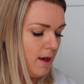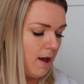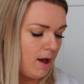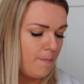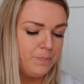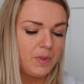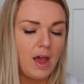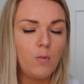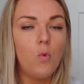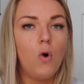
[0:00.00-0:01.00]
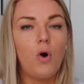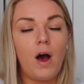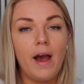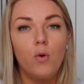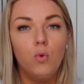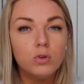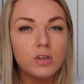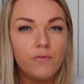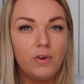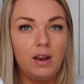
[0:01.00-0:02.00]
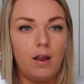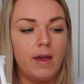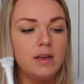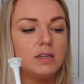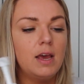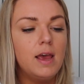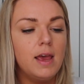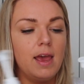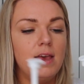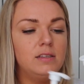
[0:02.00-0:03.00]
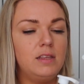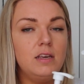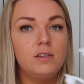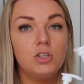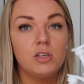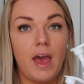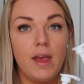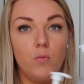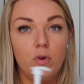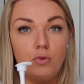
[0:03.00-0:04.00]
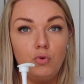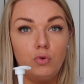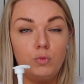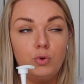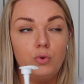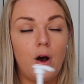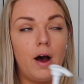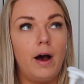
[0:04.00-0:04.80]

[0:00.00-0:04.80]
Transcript: And what I also really liked is these just came with normal